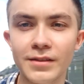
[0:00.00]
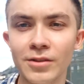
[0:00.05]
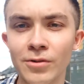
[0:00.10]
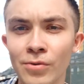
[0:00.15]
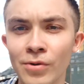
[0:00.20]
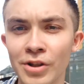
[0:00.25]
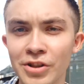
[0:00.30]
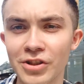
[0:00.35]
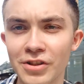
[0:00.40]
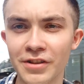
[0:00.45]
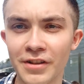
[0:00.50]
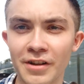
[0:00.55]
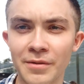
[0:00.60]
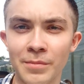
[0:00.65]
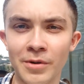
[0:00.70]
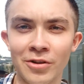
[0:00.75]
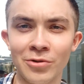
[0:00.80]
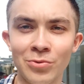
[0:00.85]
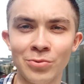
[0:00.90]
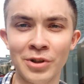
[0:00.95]
So I just get
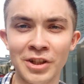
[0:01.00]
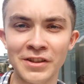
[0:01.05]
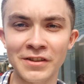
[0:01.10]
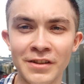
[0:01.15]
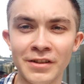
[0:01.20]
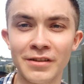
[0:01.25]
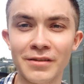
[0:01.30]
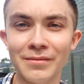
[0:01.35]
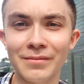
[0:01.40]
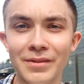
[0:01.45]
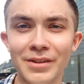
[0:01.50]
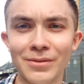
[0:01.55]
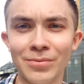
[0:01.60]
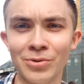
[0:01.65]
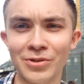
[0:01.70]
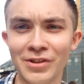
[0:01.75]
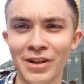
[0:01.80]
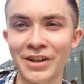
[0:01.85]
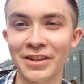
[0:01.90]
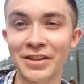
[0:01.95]
my visa. It
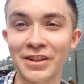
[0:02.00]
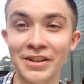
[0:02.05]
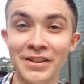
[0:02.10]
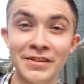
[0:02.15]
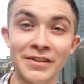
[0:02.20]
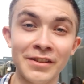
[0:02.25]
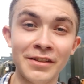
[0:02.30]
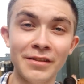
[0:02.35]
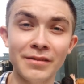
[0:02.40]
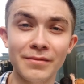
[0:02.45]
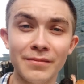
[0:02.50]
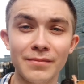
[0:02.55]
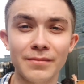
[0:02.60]
was kinda easy.